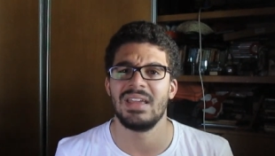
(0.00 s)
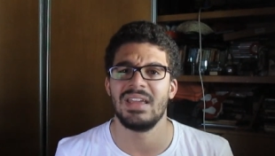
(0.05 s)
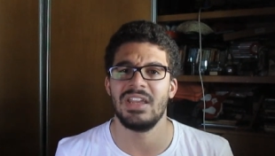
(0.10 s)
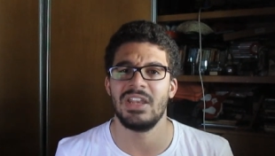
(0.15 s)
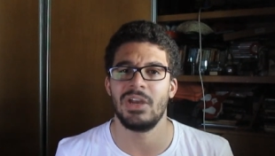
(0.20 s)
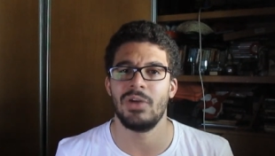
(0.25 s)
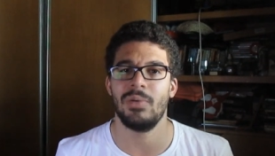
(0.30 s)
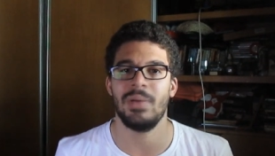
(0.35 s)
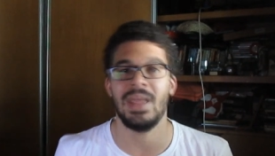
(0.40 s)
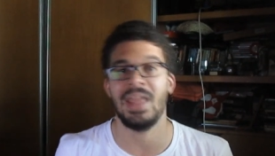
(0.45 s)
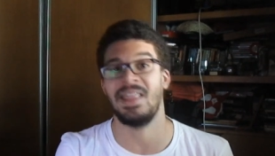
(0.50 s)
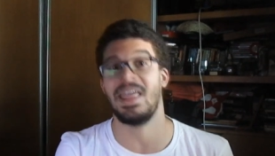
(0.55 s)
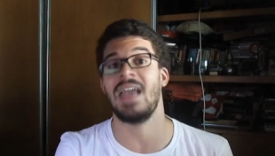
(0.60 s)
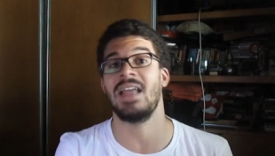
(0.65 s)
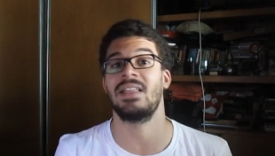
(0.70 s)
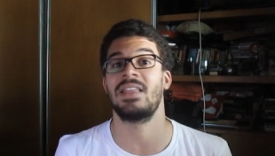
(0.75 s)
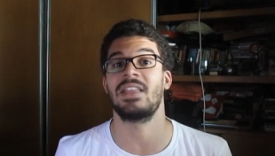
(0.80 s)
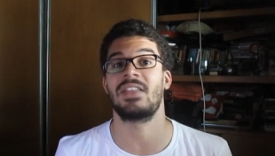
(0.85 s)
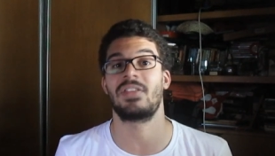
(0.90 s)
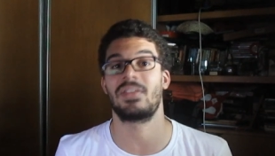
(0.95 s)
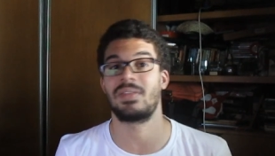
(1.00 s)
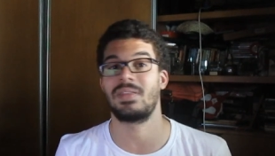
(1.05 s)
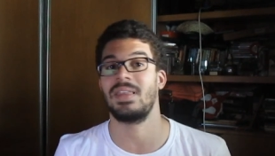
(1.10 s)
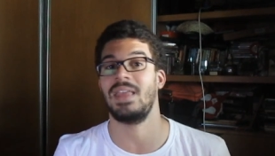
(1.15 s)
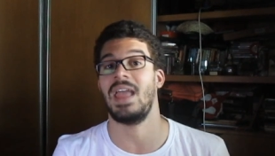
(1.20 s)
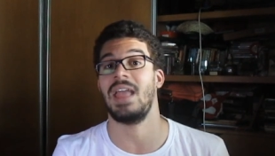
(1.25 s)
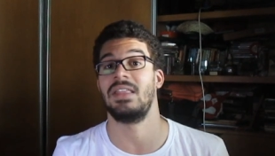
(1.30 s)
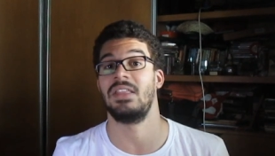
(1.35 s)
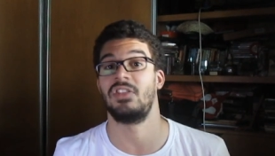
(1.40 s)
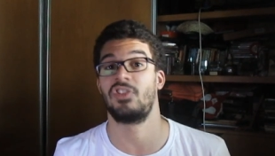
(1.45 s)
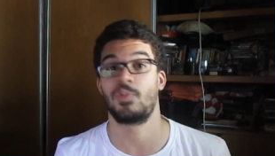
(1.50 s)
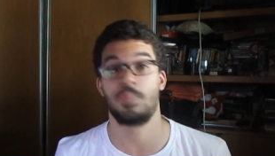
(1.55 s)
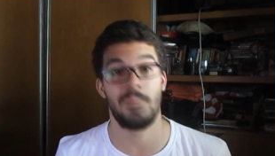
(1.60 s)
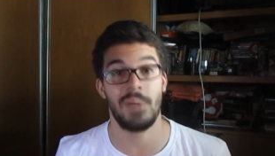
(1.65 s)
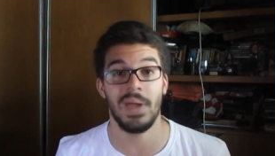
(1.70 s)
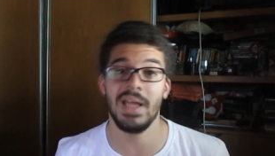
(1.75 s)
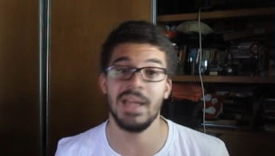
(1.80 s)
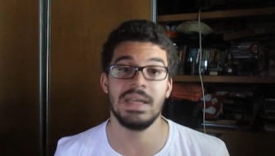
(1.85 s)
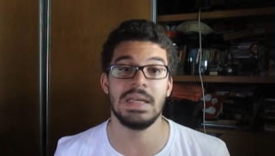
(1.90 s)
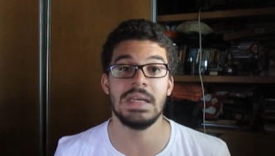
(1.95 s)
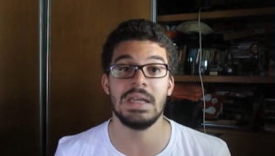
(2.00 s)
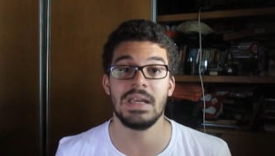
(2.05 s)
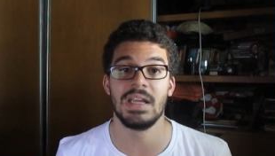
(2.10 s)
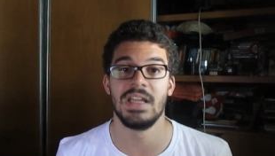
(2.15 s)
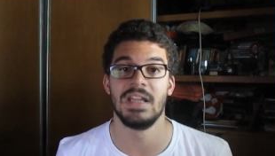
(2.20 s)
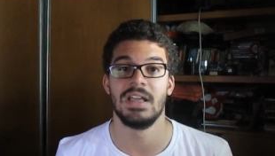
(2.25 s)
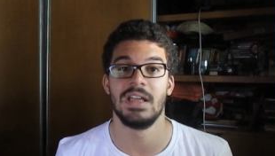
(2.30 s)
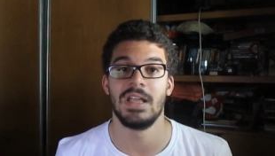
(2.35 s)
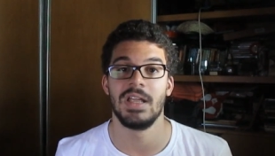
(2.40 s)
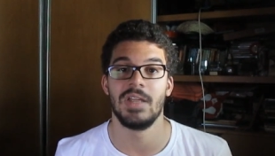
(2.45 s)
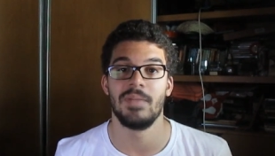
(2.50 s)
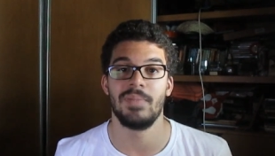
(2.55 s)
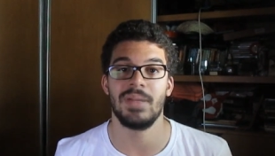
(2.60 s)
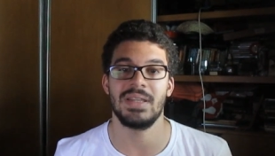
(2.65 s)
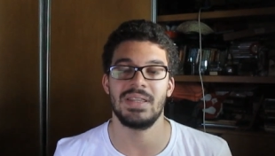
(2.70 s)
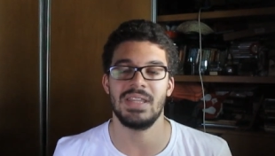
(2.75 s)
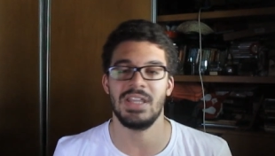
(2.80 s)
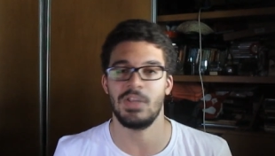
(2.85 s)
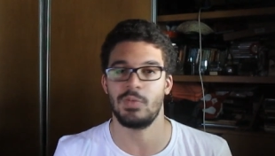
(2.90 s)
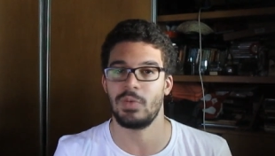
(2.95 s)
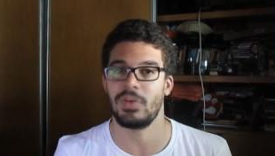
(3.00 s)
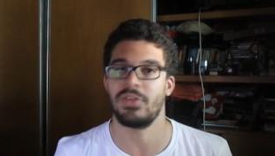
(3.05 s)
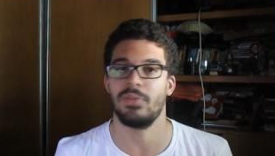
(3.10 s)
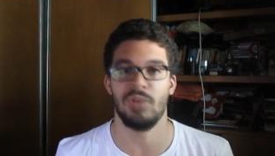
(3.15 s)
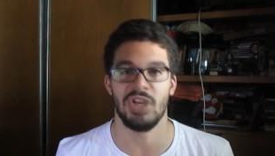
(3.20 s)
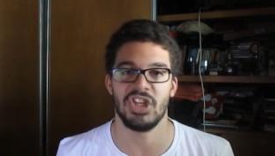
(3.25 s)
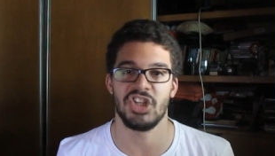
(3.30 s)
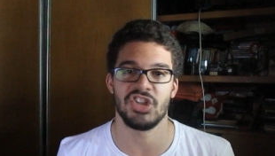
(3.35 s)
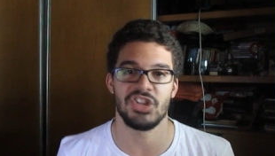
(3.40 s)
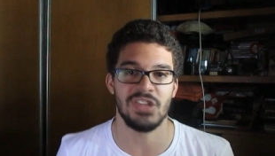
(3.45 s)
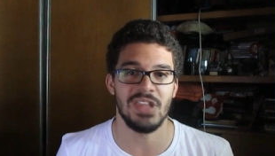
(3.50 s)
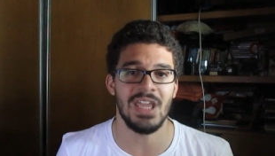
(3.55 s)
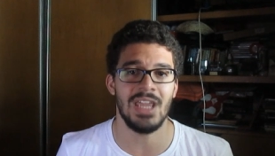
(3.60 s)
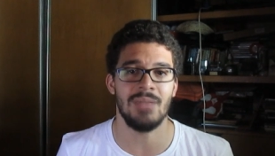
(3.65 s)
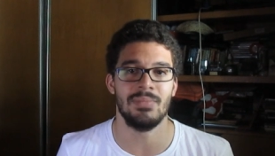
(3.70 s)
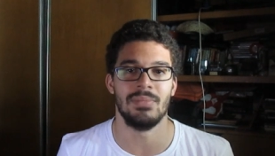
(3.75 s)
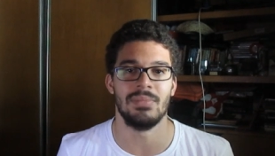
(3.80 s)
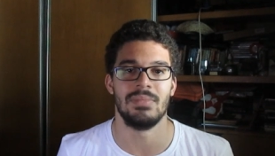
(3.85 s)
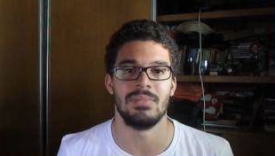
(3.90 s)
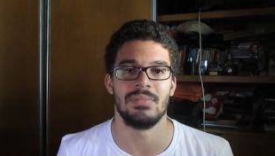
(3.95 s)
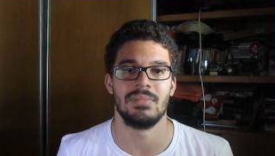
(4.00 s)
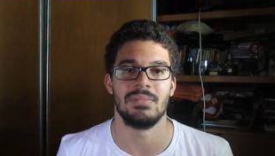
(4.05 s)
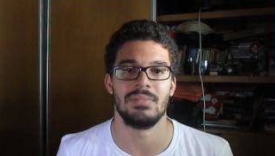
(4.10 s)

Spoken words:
It had its pun, but it was a British name